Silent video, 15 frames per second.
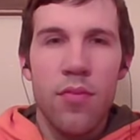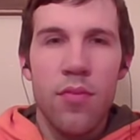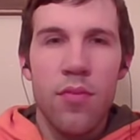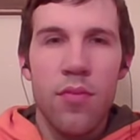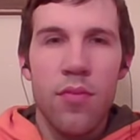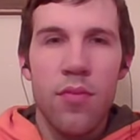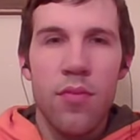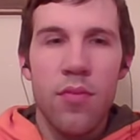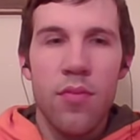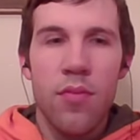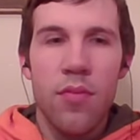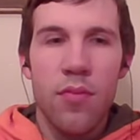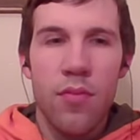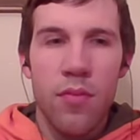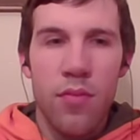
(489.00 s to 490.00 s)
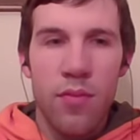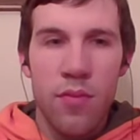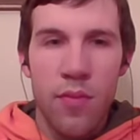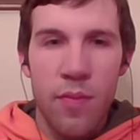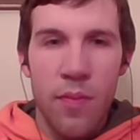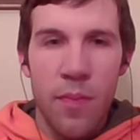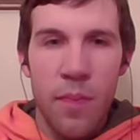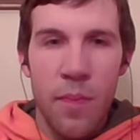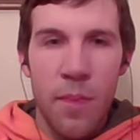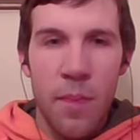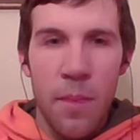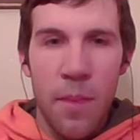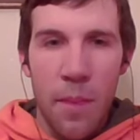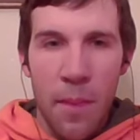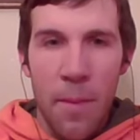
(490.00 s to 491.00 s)

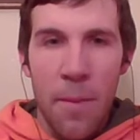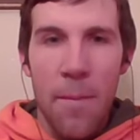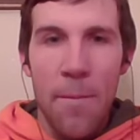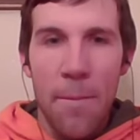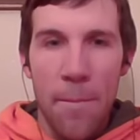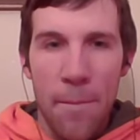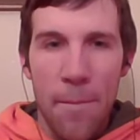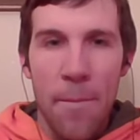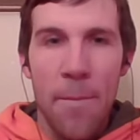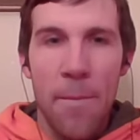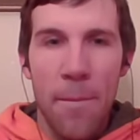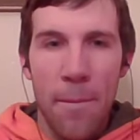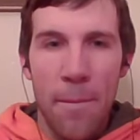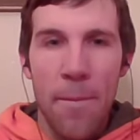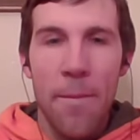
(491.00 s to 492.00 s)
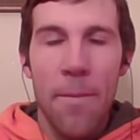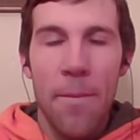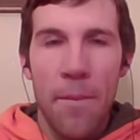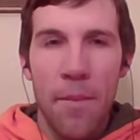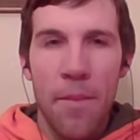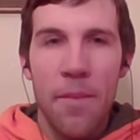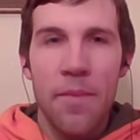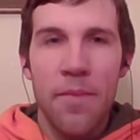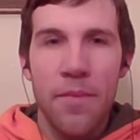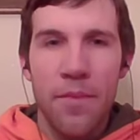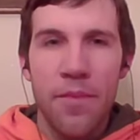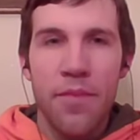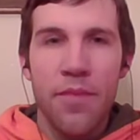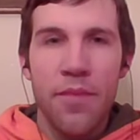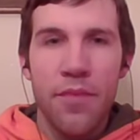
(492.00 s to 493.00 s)

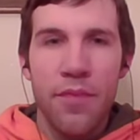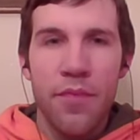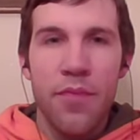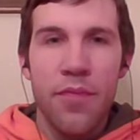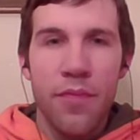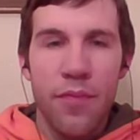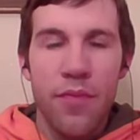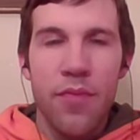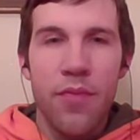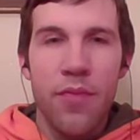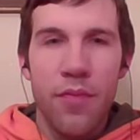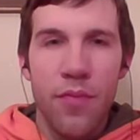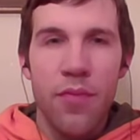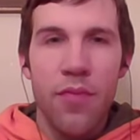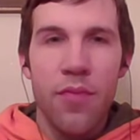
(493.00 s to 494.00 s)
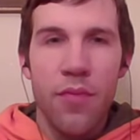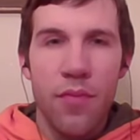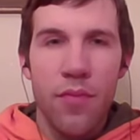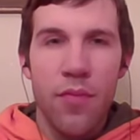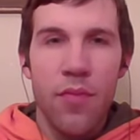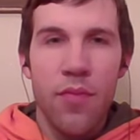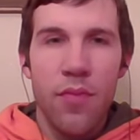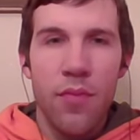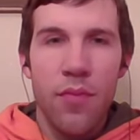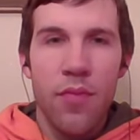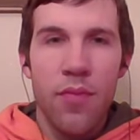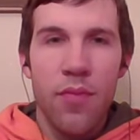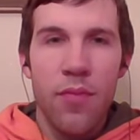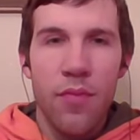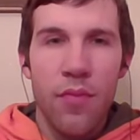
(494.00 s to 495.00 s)

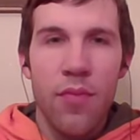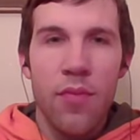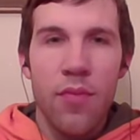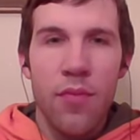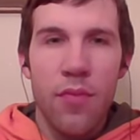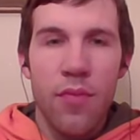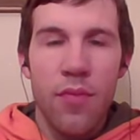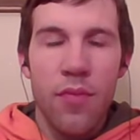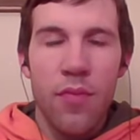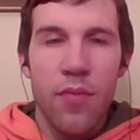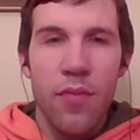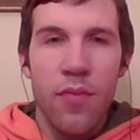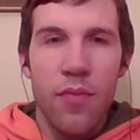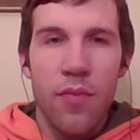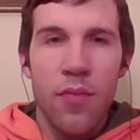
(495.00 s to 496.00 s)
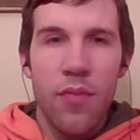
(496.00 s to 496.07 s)
No words are spoken by the person on screen.